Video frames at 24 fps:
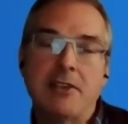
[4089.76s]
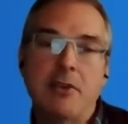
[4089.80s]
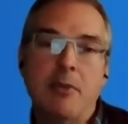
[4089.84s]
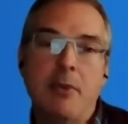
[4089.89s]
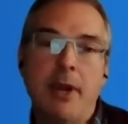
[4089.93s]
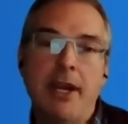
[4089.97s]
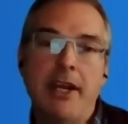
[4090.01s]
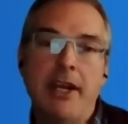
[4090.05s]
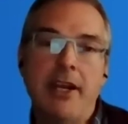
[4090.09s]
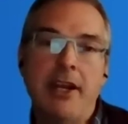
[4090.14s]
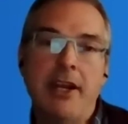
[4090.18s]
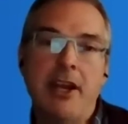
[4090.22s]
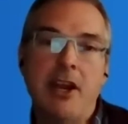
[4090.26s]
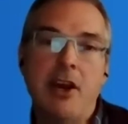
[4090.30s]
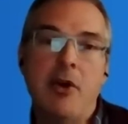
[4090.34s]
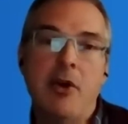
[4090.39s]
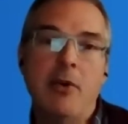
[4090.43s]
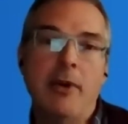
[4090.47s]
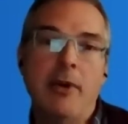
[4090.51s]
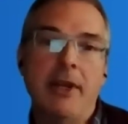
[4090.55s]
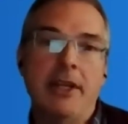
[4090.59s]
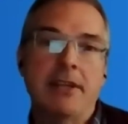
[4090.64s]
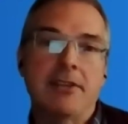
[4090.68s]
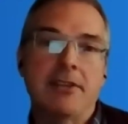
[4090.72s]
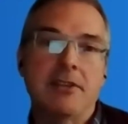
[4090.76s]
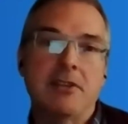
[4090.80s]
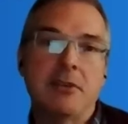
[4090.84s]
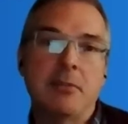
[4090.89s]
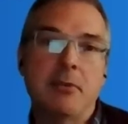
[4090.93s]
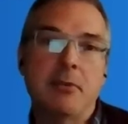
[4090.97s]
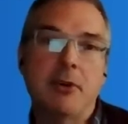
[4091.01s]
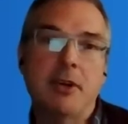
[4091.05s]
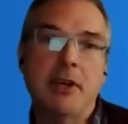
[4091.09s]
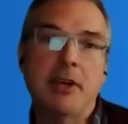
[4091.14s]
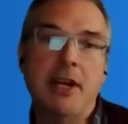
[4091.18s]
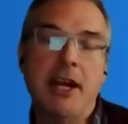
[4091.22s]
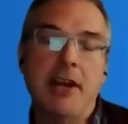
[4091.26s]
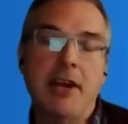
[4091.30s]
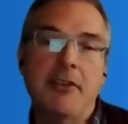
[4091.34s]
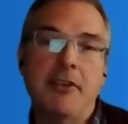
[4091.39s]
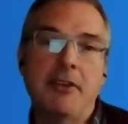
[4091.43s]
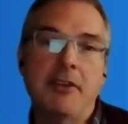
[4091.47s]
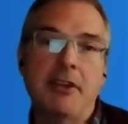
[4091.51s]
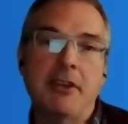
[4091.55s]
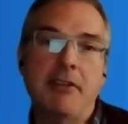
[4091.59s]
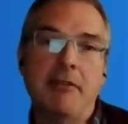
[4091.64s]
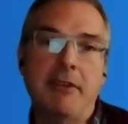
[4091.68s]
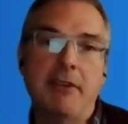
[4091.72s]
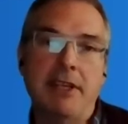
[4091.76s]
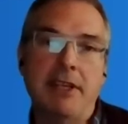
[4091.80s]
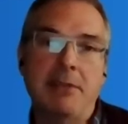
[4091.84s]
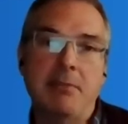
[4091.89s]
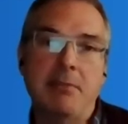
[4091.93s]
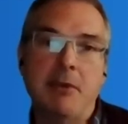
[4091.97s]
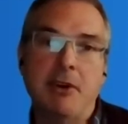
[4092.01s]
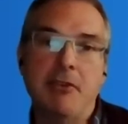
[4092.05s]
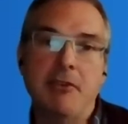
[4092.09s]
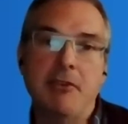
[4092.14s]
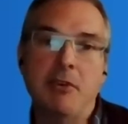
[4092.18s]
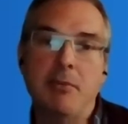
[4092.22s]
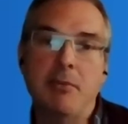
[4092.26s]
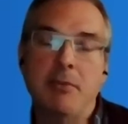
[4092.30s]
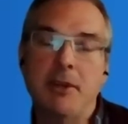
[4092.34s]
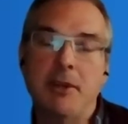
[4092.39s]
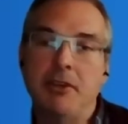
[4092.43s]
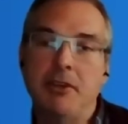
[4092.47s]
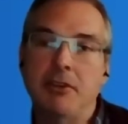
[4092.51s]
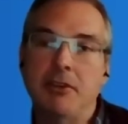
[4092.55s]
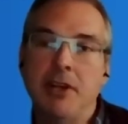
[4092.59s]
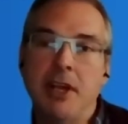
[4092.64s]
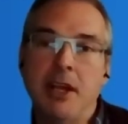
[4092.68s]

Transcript: the way to go, is to put it out there in the Facebook group, and